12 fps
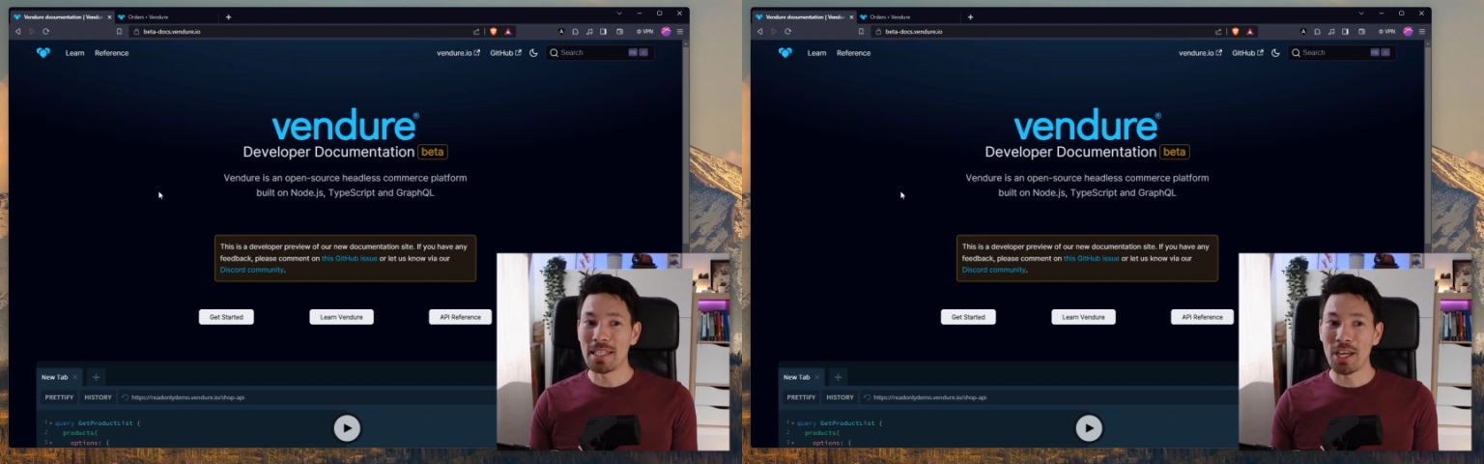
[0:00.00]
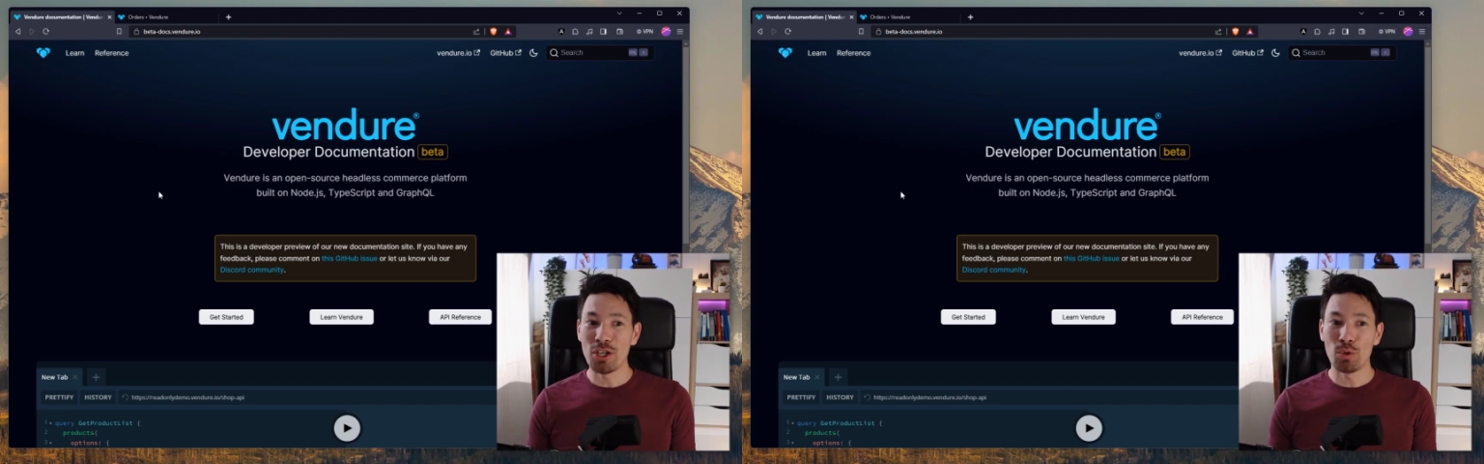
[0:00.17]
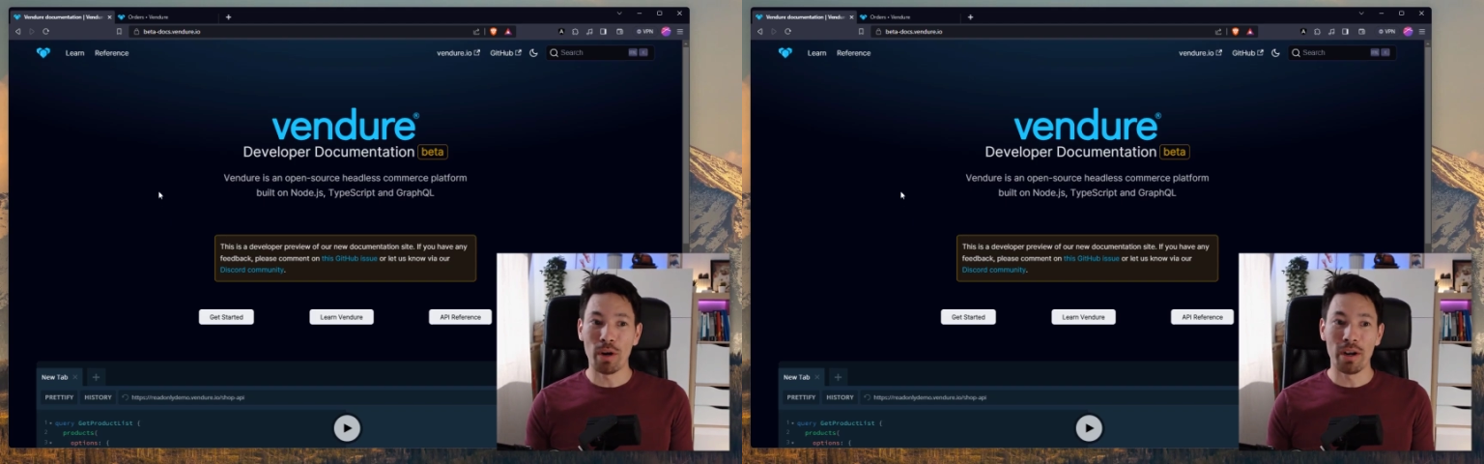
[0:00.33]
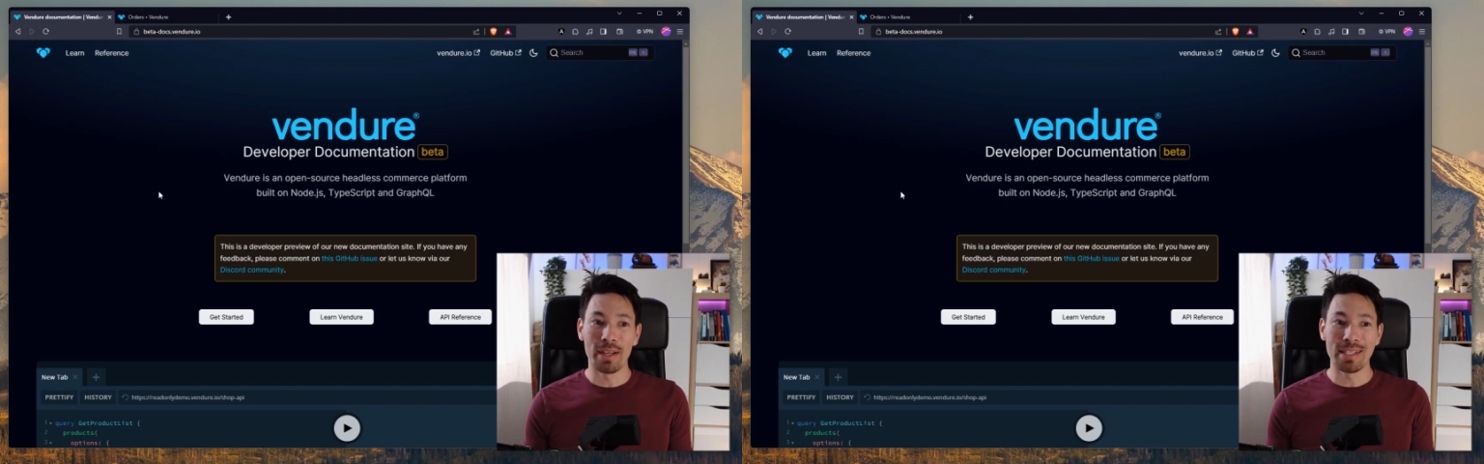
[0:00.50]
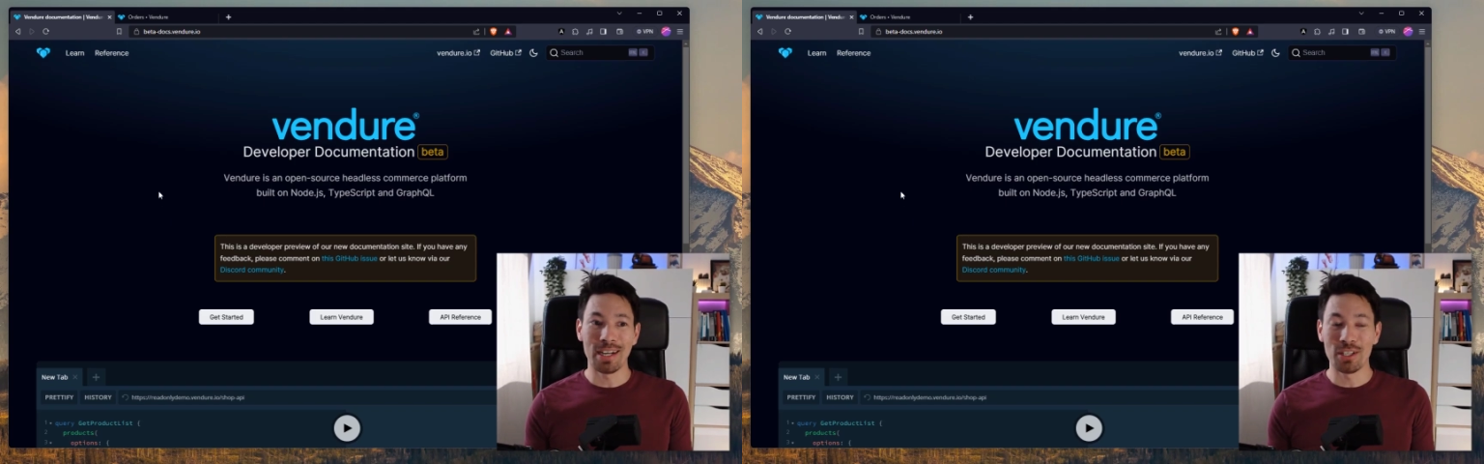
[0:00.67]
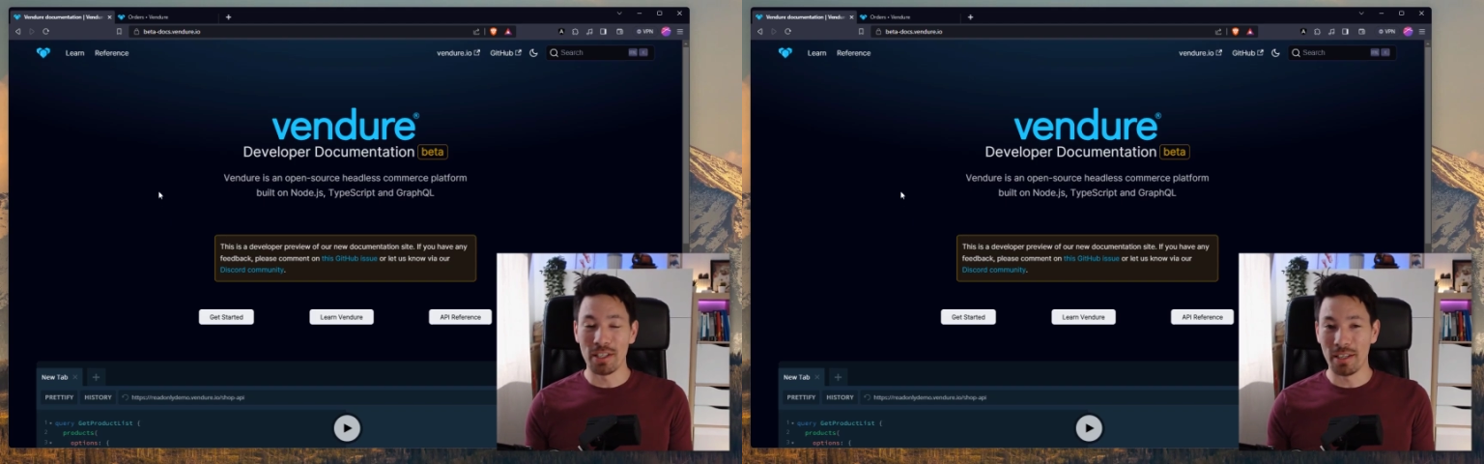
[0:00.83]
stage where it's
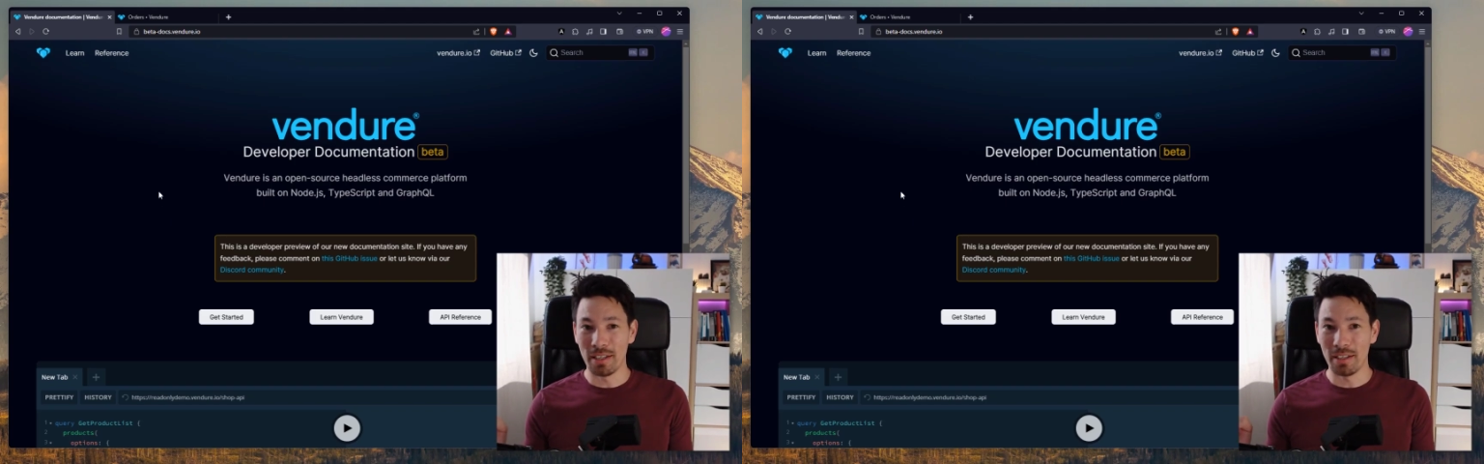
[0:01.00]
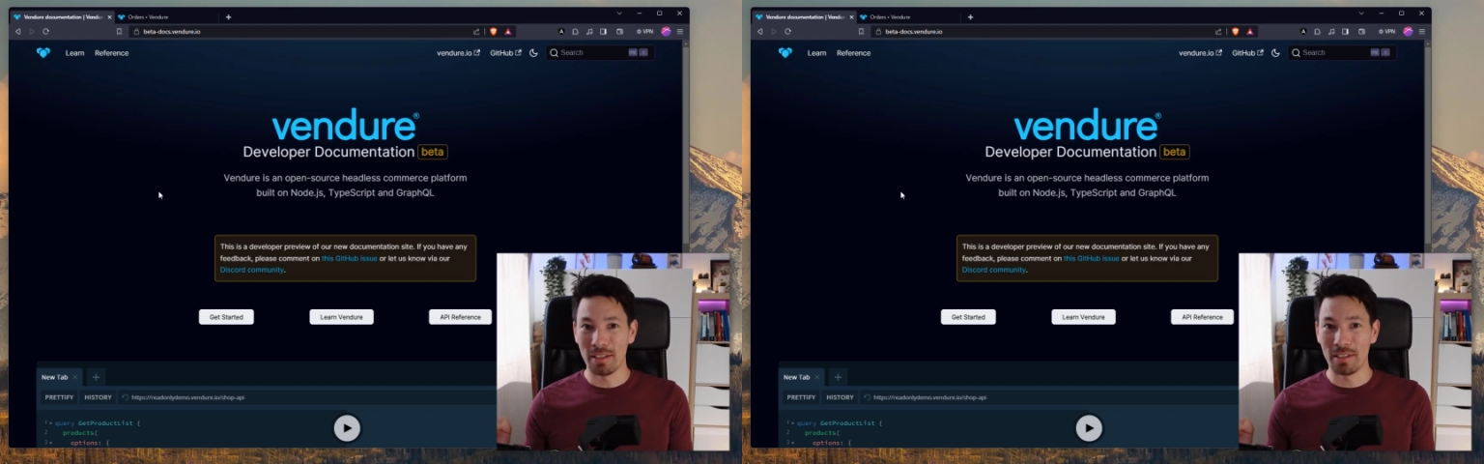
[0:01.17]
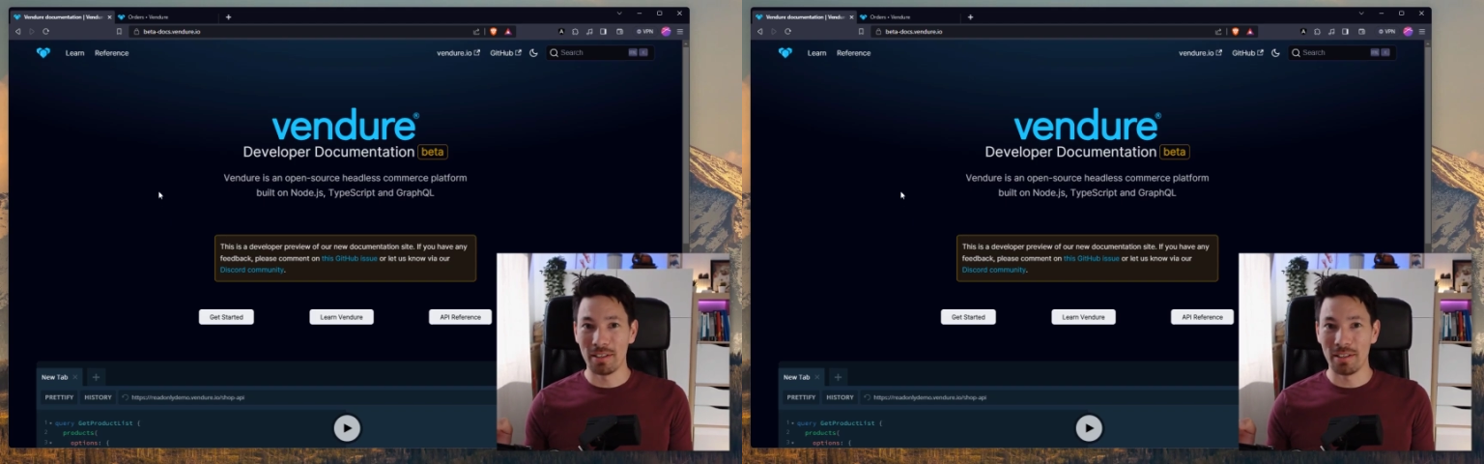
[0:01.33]
actually